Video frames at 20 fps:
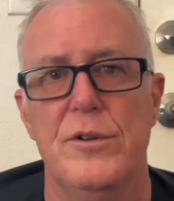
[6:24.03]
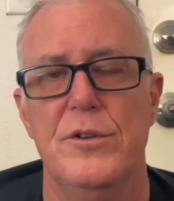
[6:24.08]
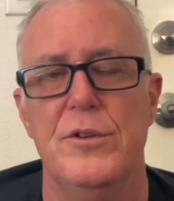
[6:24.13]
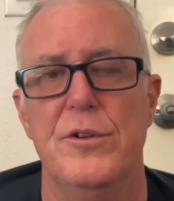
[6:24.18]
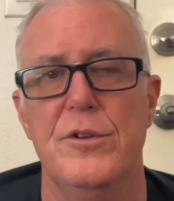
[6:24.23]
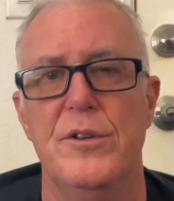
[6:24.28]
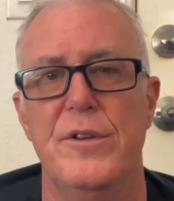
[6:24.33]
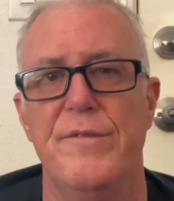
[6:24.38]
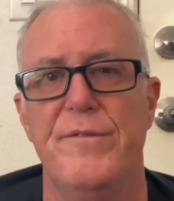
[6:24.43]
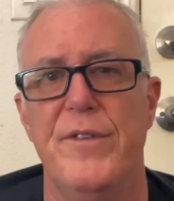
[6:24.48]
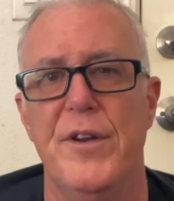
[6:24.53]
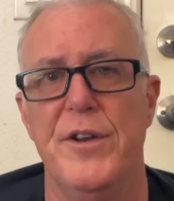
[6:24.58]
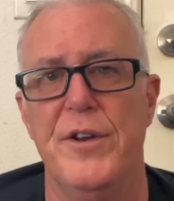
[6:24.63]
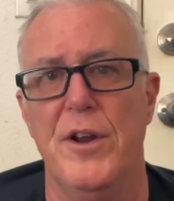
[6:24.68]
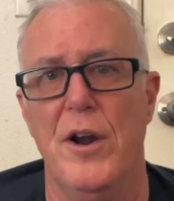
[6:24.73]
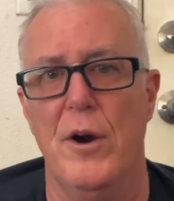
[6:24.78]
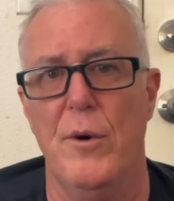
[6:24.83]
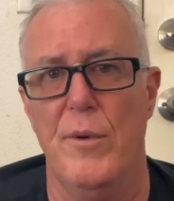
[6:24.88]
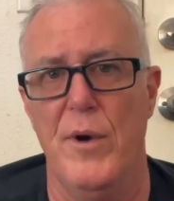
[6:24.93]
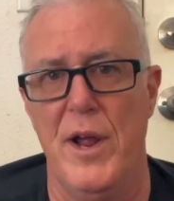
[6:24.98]
to defend
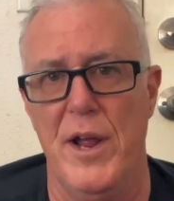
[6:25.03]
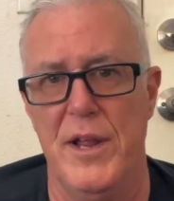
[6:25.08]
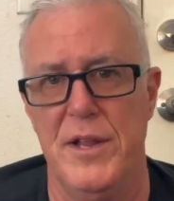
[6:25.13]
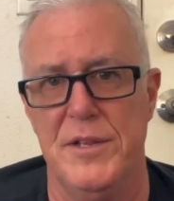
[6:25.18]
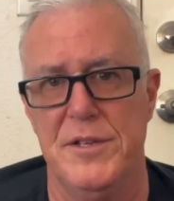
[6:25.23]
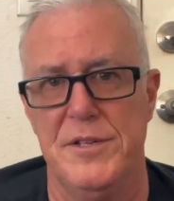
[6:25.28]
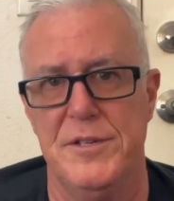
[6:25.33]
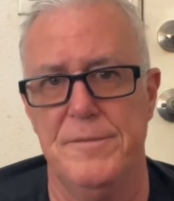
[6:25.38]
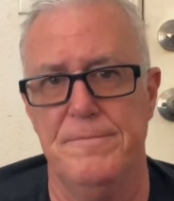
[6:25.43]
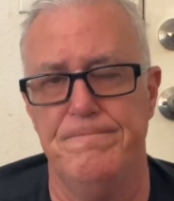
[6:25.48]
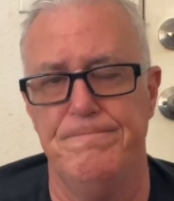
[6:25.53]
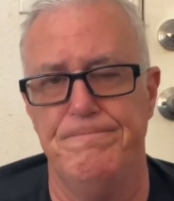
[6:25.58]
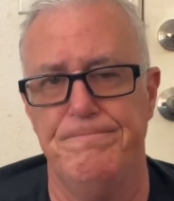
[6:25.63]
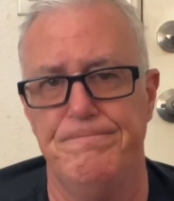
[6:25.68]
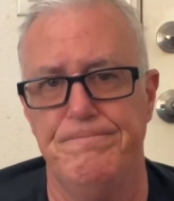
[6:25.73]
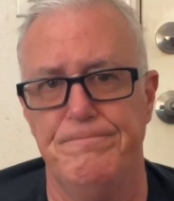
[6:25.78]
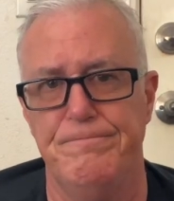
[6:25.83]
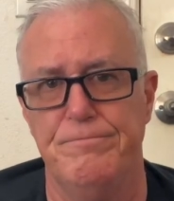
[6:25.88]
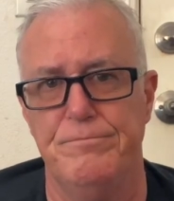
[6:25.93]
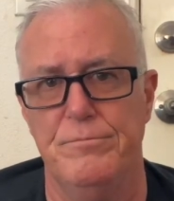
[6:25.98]
our rights
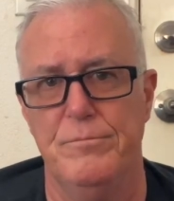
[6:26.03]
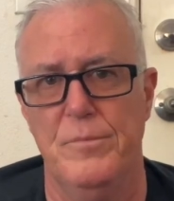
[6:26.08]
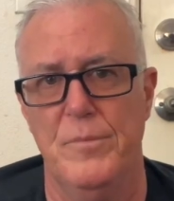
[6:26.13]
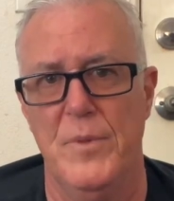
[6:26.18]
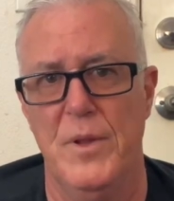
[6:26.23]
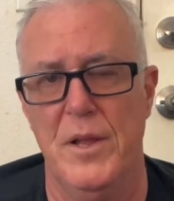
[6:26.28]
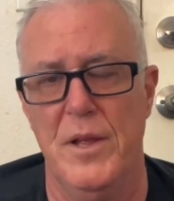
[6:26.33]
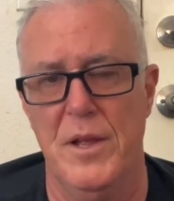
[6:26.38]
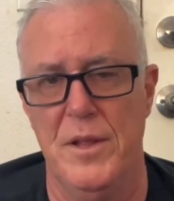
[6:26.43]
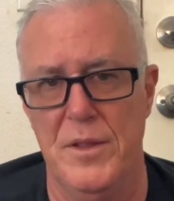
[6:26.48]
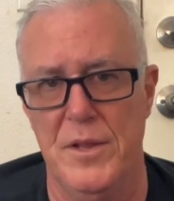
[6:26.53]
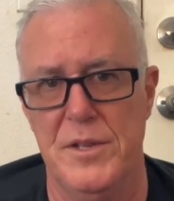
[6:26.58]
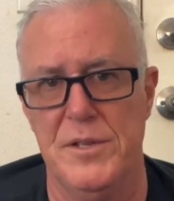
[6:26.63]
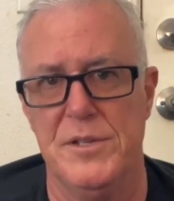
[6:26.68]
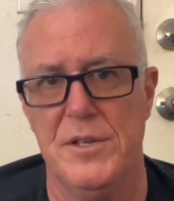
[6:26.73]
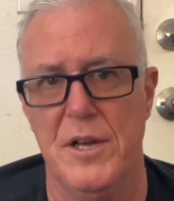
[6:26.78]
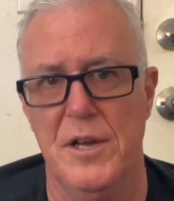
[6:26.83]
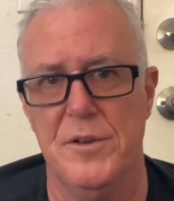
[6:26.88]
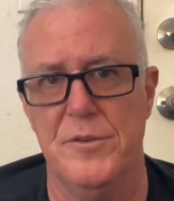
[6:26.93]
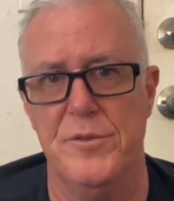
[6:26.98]
in
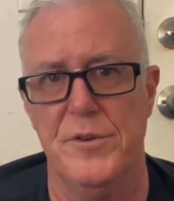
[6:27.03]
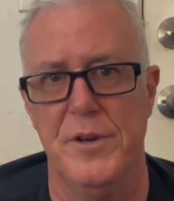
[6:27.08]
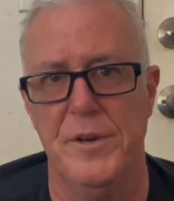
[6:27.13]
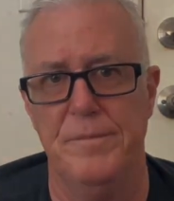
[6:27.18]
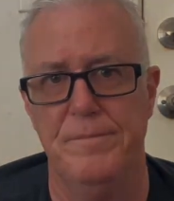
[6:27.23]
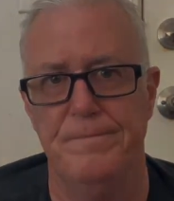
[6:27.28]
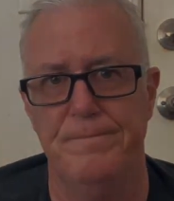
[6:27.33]
this country.